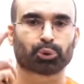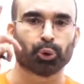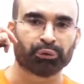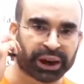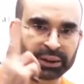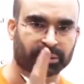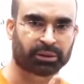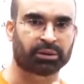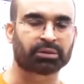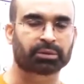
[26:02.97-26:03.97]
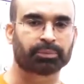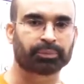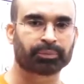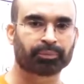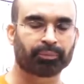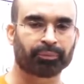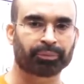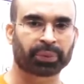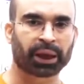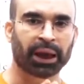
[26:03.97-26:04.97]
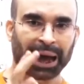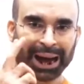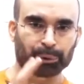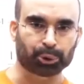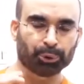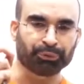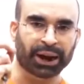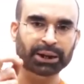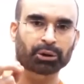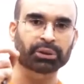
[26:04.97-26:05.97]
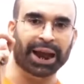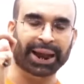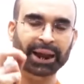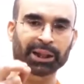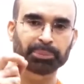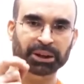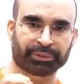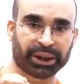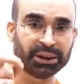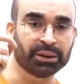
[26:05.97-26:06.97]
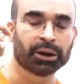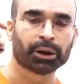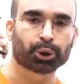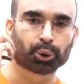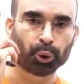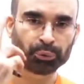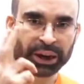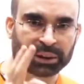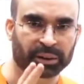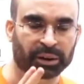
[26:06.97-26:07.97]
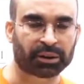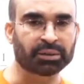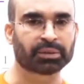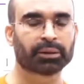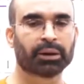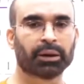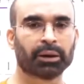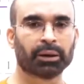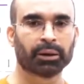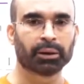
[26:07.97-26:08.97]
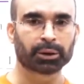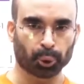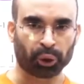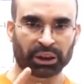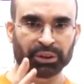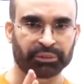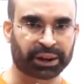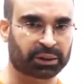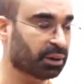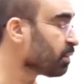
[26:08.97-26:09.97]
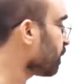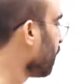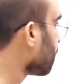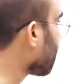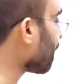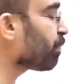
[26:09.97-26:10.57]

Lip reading: two vectors. How to find out the angle between two vectors, two given vectors, that